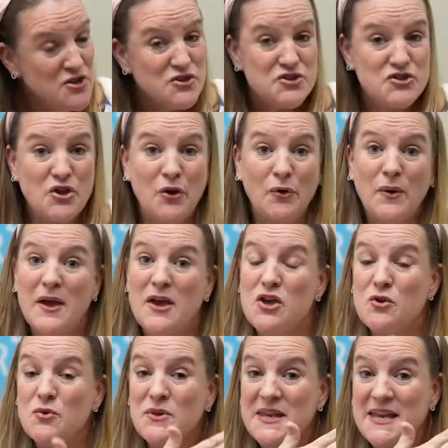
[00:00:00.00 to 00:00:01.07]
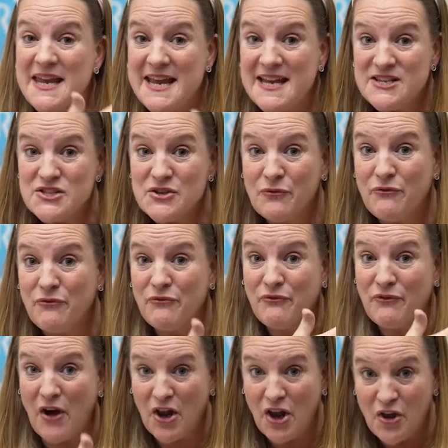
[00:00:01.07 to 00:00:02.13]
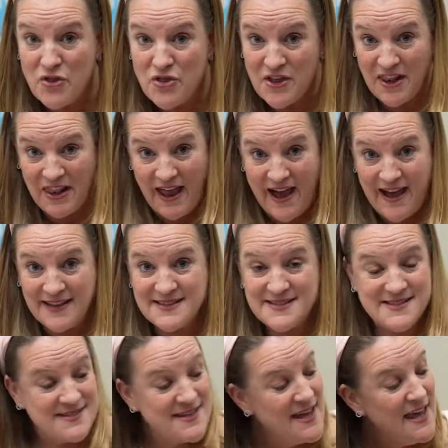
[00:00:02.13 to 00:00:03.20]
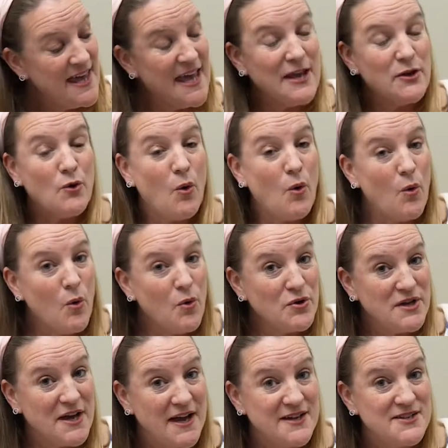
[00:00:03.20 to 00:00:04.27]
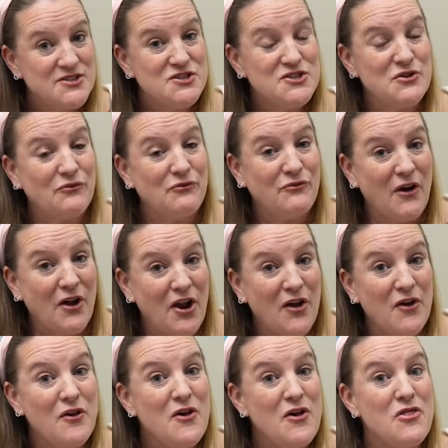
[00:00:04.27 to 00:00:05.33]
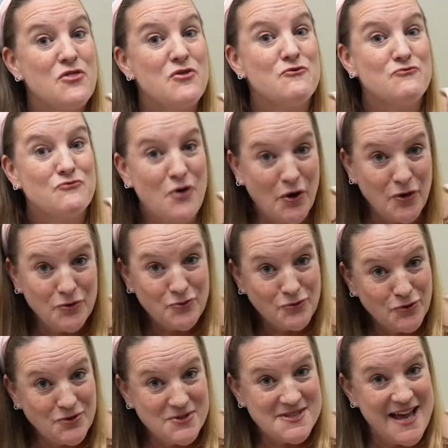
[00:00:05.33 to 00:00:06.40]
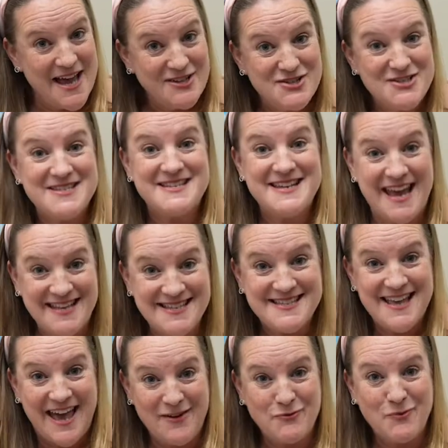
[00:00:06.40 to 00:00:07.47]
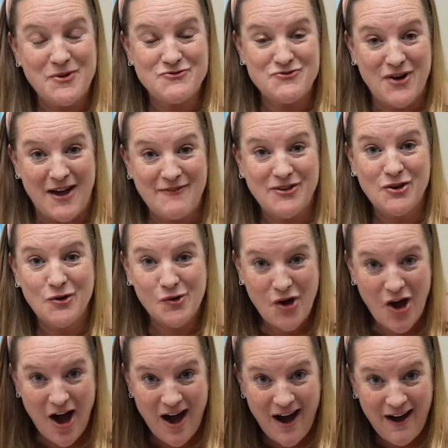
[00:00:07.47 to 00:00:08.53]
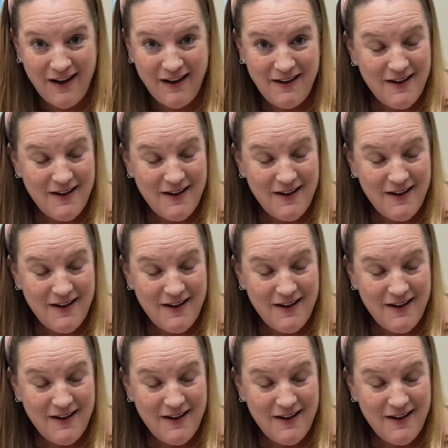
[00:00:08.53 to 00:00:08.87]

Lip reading: So you need to follow the lights in order to follow the road rules and to stay safe when driving your car.